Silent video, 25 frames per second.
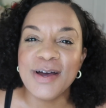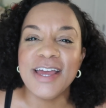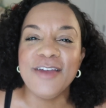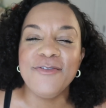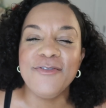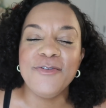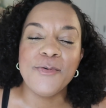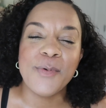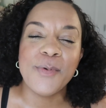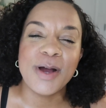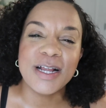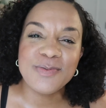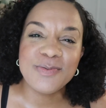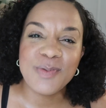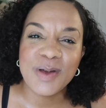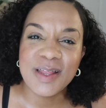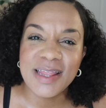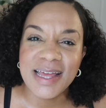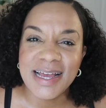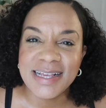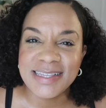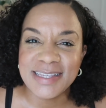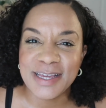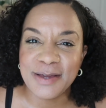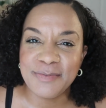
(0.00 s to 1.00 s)
if you watched my
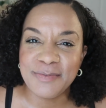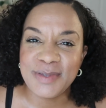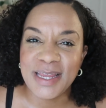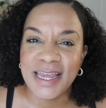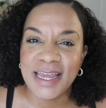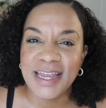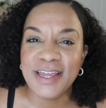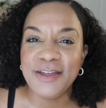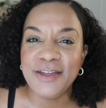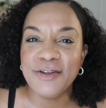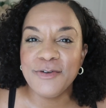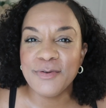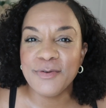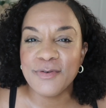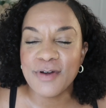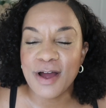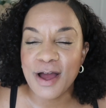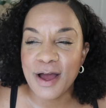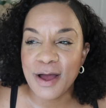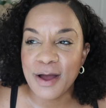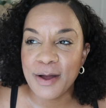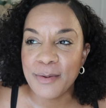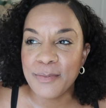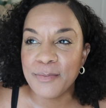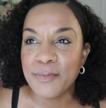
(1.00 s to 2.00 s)
last update,
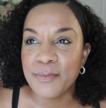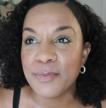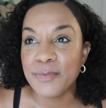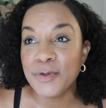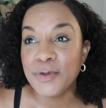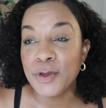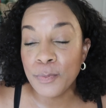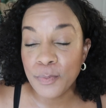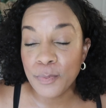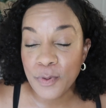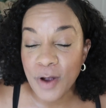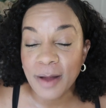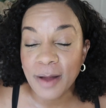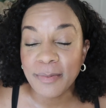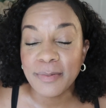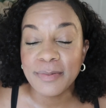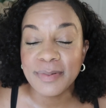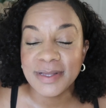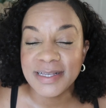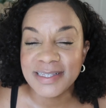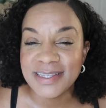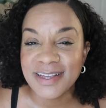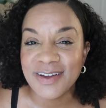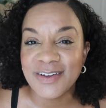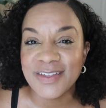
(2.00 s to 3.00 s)
you
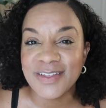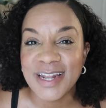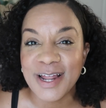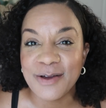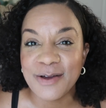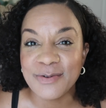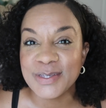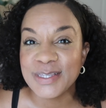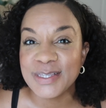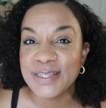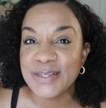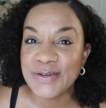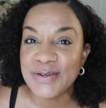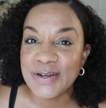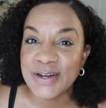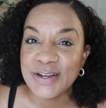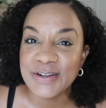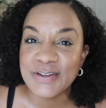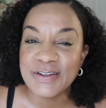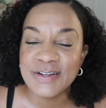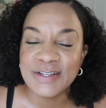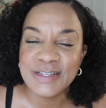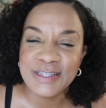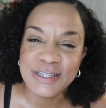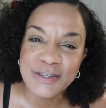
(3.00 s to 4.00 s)
probably saw that I was
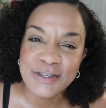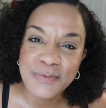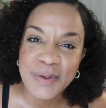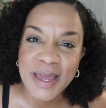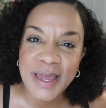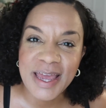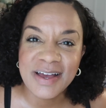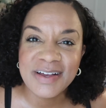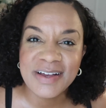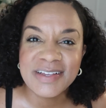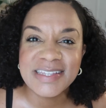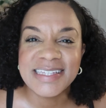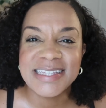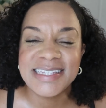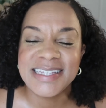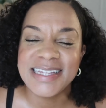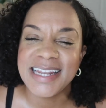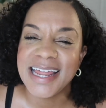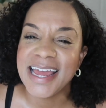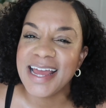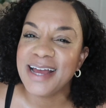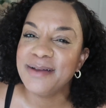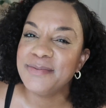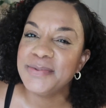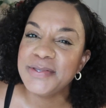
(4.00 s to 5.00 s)
202 pounds, and
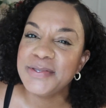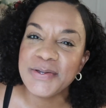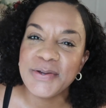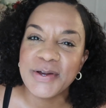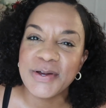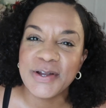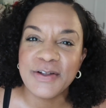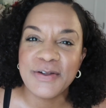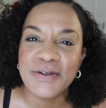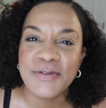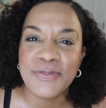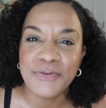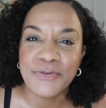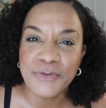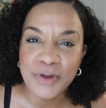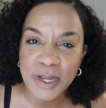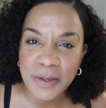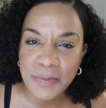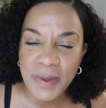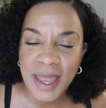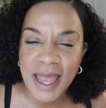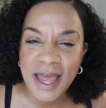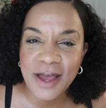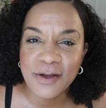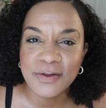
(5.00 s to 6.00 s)
today I'm 203
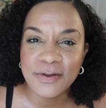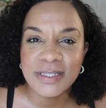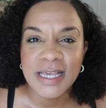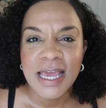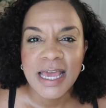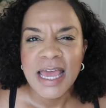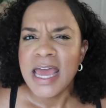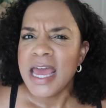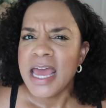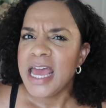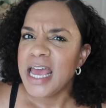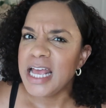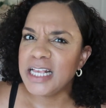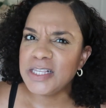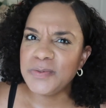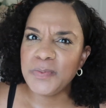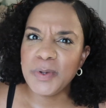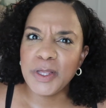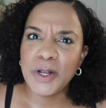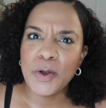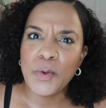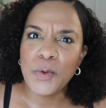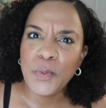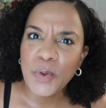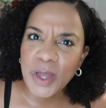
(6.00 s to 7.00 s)
pounds. It's
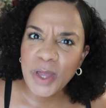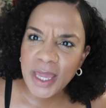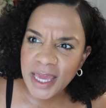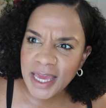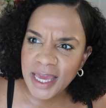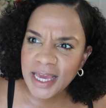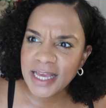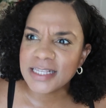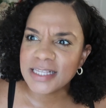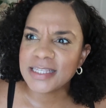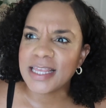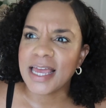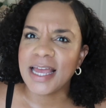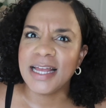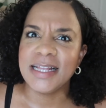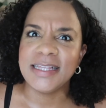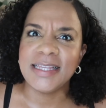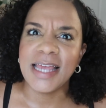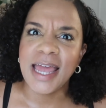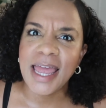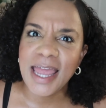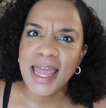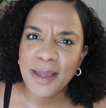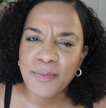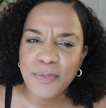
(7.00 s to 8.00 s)
been a week. It's like,
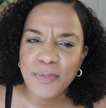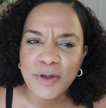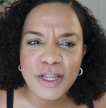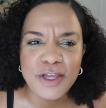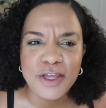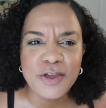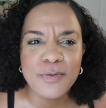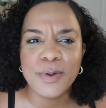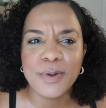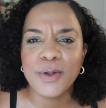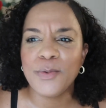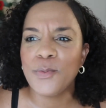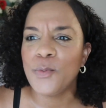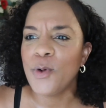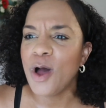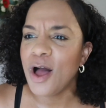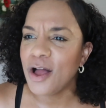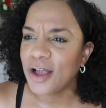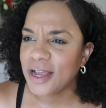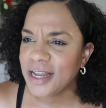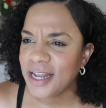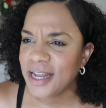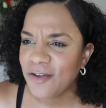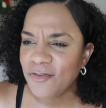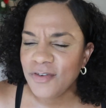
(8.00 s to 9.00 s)
dang, Brittany, you've been
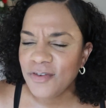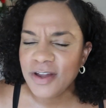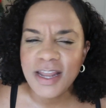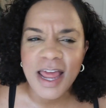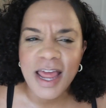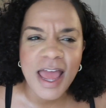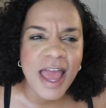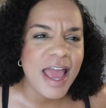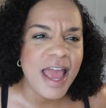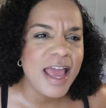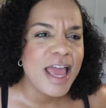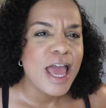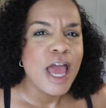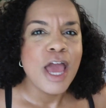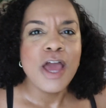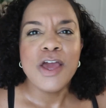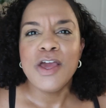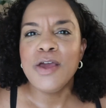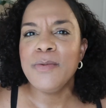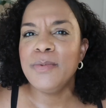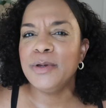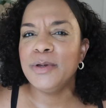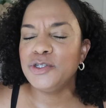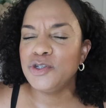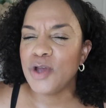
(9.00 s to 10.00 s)
walking every day.
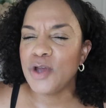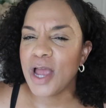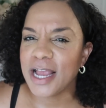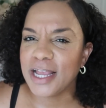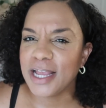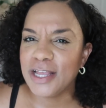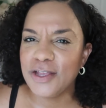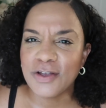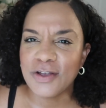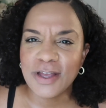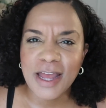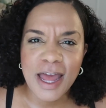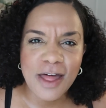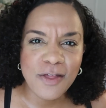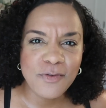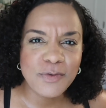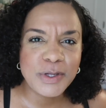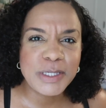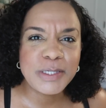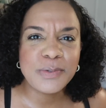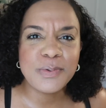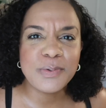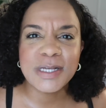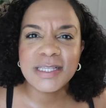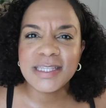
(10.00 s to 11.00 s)
You've been tracking your
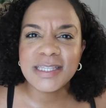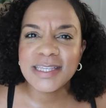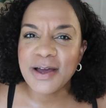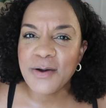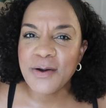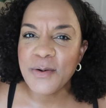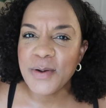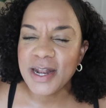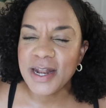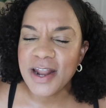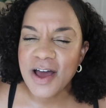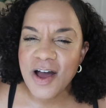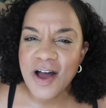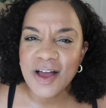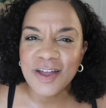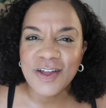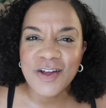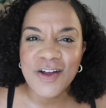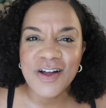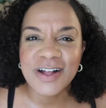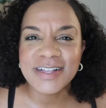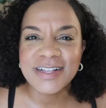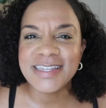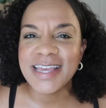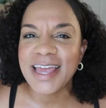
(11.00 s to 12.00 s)
calories. What's going on,
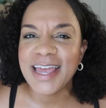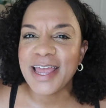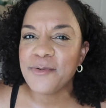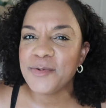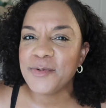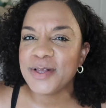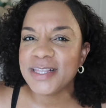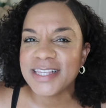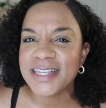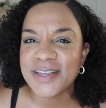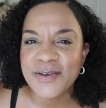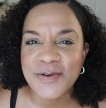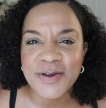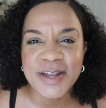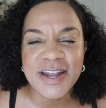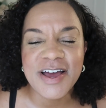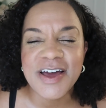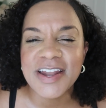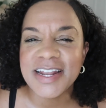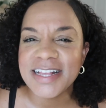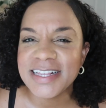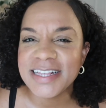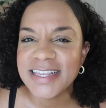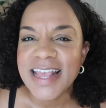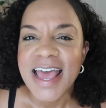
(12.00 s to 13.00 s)
girl? I'll tell you what's going
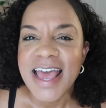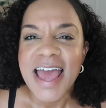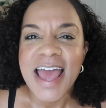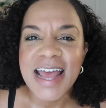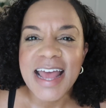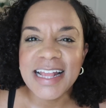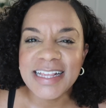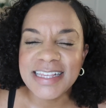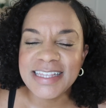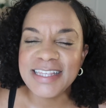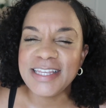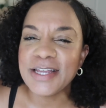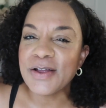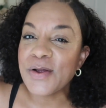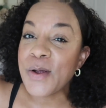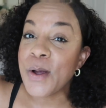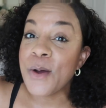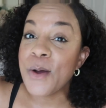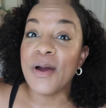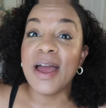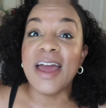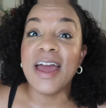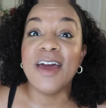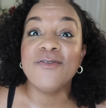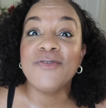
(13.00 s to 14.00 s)
on is
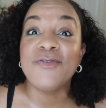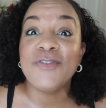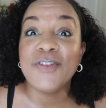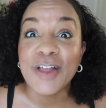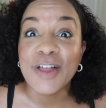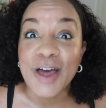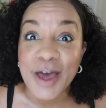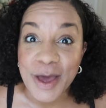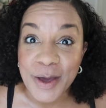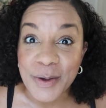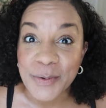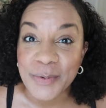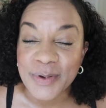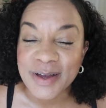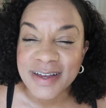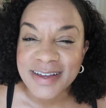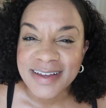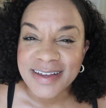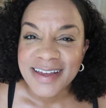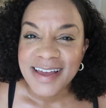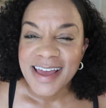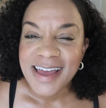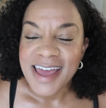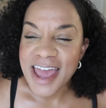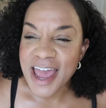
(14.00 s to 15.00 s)
zero Aunt Flo.
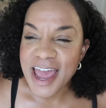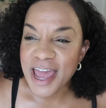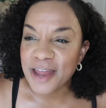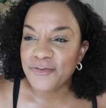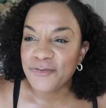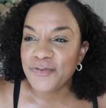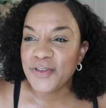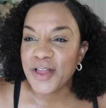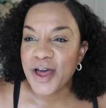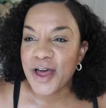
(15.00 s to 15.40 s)
And